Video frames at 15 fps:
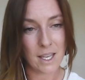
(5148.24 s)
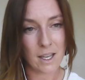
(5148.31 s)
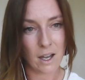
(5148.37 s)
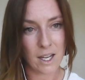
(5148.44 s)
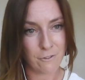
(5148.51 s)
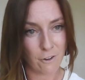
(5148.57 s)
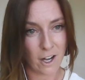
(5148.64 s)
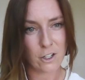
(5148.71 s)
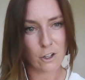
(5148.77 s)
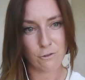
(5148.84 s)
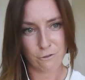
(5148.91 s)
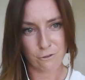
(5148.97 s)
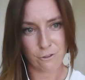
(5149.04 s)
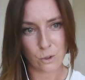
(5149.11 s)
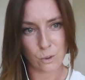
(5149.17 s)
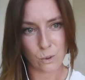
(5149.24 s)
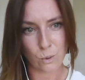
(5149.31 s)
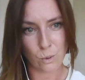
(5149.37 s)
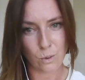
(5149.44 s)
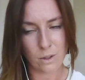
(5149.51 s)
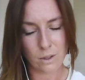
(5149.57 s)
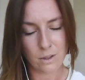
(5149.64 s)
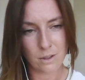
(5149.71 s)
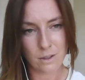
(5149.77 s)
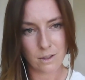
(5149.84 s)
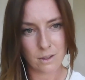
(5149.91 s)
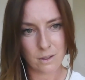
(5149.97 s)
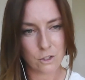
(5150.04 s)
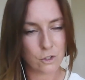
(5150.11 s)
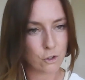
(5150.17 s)
if I don't fuel
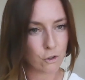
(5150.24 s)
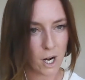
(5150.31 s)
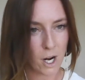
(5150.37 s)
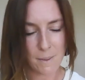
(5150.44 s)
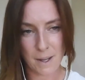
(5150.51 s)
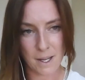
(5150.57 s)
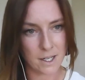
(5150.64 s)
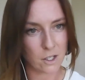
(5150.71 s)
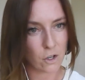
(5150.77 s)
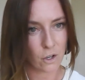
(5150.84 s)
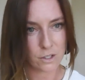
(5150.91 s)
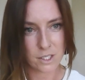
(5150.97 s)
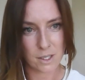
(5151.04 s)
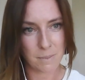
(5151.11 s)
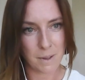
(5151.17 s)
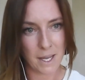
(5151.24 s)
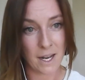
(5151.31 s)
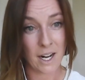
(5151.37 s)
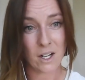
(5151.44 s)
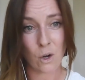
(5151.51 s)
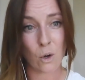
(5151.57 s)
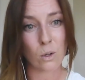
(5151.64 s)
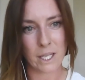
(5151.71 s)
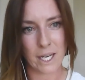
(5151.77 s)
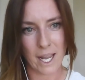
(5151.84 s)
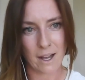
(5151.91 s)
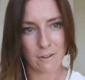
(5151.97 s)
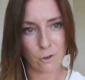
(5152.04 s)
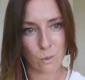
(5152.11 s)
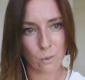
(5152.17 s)
drama and gossip and I call it
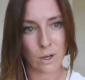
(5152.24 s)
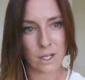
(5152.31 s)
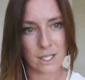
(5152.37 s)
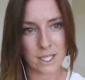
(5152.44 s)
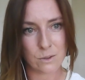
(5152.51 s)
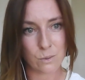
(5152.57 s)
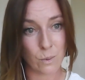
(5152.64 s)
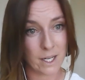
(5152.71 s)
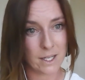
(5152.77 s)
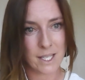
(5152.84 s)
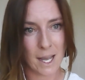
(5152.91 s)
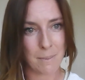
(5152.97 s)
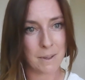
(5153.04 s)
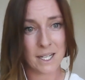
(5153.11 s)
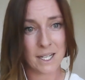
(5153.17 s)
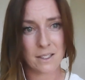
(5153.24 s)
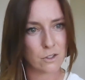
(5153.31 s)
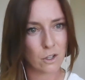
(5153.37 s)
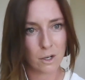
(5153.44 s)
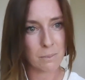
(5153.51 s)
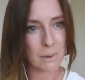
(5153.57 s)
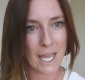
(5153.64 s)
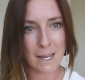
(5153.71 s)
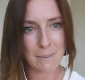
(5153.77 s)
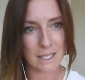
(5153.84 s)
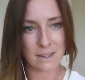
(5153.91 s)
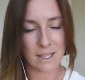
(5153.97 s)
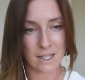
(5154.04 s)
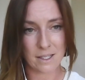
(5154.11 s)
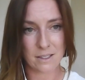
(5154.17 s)
out for what it is when it's happening, it's not a blaming
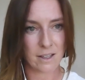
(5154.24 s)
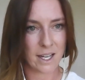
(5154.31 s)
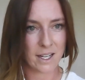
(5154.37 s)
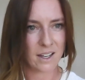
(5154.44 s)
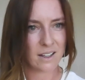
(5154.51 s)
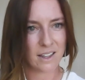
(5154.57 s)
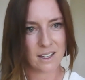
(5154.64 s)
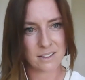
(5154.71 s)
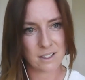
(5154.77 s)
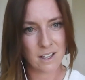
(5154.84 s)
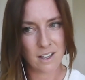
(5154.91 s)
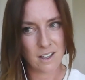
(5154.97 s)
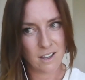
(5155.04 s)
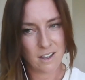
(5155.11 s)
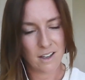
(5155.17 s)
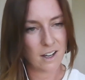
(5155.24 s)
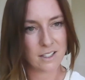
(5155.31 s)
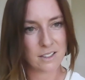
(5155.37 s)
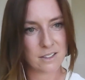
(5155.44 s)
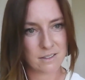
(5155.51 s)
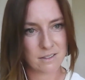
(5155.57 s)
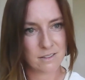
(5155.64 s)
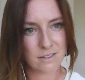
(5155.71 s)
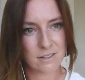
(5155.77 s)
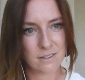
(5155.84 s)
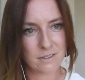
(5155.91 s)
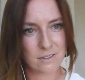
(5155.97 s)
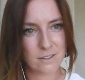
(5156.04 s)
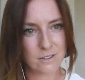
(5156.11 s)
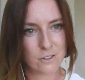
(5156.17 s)
thing. It's like, I just
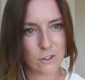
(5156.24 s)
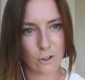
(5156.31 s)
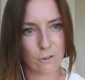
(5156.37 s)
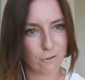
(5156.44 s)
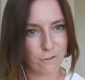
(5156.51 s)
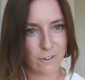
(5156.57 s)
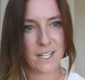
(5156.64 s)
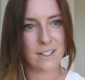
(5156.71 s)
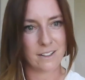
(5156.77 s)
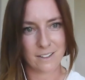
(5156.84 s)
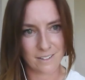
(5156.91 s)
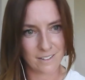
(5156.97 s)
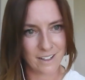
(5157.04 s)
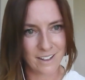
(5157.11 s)
don't feed it.